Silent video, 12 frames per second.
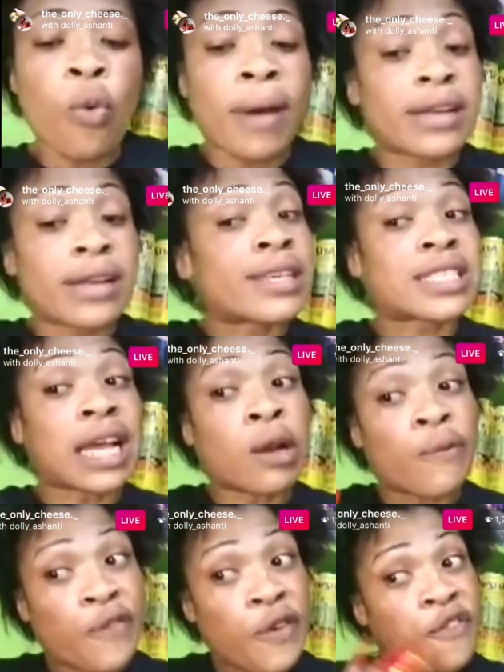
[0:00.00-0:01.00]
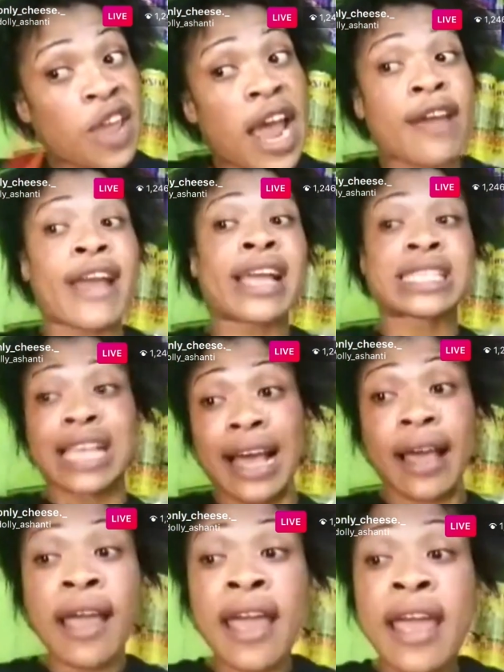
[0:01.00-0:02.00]
The woman has stand up for fair
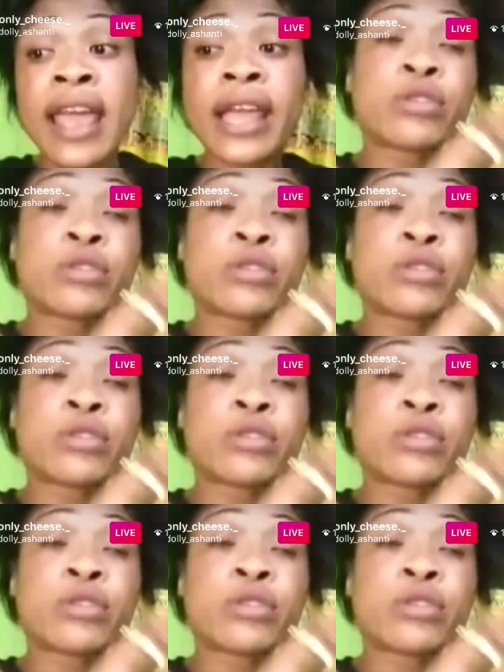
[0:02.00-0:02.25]
right car.